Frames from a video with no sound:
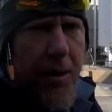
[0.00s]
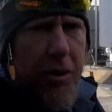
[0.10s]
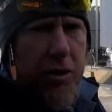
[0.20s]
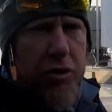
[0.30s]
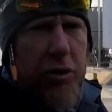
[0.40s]

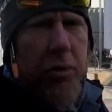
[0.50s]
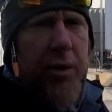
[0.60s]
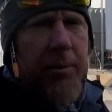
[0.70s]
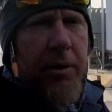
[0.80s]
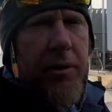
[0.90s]
So what
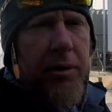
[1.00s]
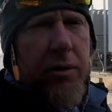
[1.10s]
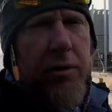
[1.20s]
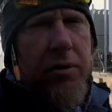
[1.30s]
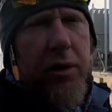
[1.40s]
I'm gonna
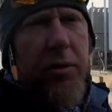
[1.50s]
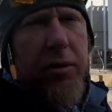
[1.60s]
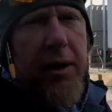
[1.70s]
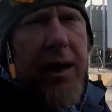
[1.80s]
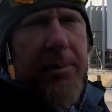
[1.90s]
do is go with
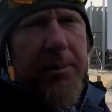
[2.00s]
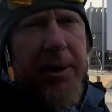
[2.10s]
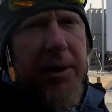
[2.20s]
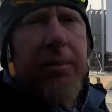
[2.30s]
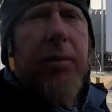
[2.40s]
a happy
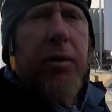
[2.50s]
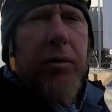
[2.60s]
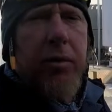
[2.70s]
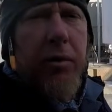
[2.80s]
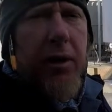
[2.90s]
medium, go
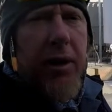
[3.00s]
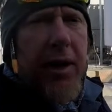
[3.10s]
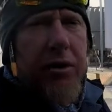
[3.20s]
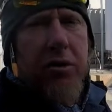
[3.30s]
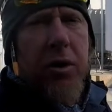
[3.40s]
with the,
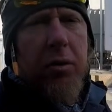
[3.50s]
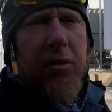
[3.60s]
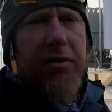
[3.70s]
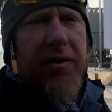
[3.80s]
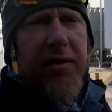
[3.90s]
I'll start with
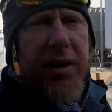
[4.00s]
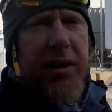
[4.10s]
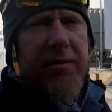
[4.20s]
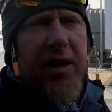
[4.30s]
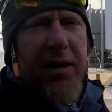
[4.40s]
a 59
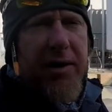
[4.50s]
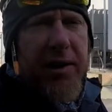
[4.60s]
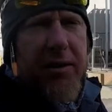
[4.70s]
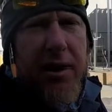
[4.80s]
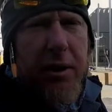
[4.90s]
and 5
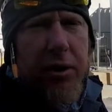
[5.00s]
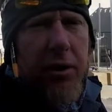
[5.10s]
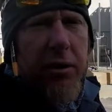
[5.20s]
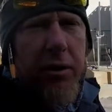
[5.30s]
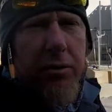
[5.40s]
8 I'll
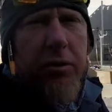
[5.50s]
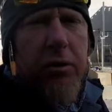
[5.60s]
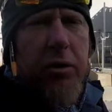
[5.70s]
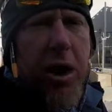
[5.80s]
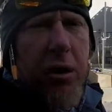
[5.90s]
cut the other
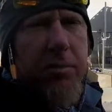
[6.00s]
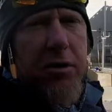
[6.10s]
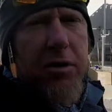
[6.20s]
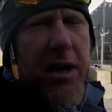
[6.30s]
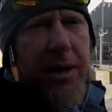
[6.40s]
two columns the
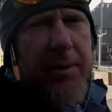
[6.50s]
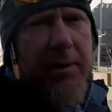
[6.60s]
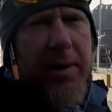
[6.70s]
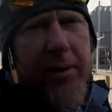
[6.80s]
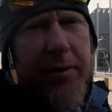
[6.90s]
same.
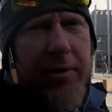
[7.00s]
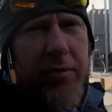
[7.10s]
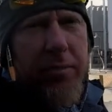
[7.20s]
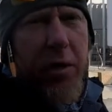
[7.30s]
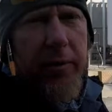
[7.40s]
I've got a level
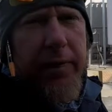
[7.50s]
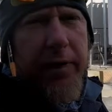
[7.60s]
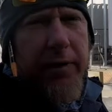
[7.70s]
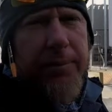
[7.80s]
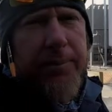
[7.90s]
mark
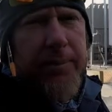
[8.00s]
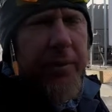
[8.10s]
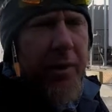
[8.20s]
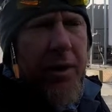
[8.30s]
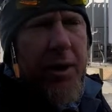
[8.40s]
there.
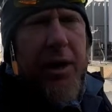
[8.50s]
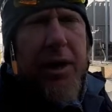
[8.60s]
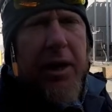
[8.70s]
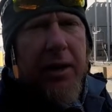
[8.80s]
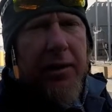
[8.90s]

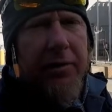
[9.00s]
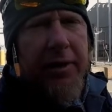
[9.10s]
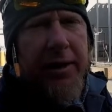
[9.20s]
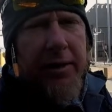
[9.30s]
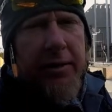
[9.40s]

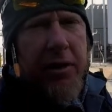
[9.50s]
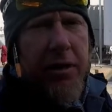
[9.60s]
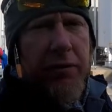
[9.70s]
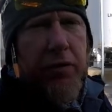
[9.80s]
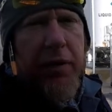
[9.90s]
Then
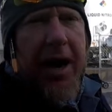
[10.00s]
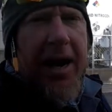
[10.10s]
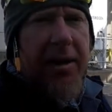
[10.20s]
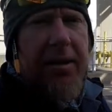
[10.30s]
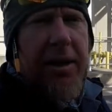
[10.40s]
for the
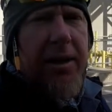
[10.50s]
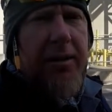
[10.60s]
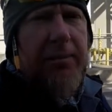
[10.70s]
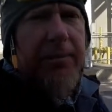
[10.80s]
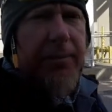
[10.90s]
high side,
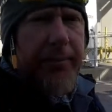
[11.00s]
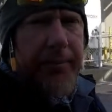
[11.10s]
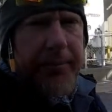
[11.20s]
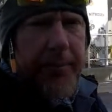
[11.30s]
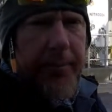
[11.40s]

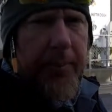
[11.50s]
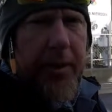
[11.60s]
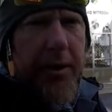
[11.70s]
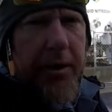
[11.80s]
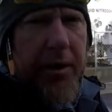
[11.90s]

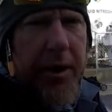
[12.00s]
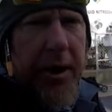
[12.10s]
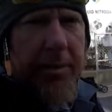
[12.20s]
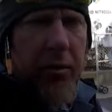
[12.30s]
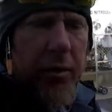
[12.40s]

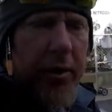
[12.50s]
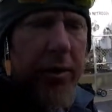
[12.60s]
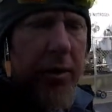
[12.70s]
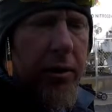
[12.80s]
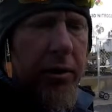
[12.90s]
I'm on a
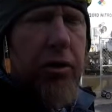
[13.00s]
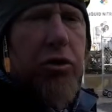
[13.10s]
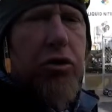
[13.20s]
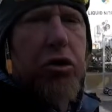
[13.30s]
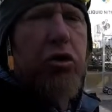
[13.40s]
uh,
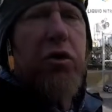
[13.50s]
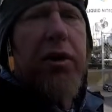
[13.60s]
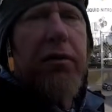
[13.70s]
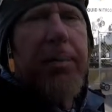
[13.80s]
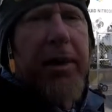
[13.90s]

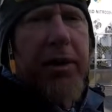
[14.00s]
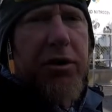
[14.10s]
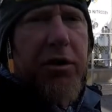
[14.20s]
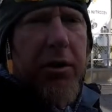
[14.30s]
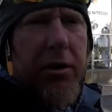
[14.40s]
212 pitch.
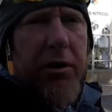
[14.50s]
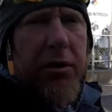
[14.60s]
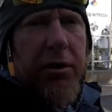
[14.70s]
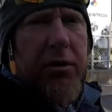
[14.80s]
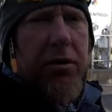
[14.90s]

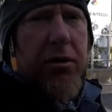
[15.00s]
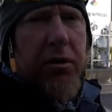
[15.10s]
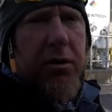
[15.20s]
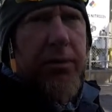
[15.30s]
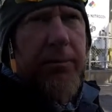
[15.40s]
This is a,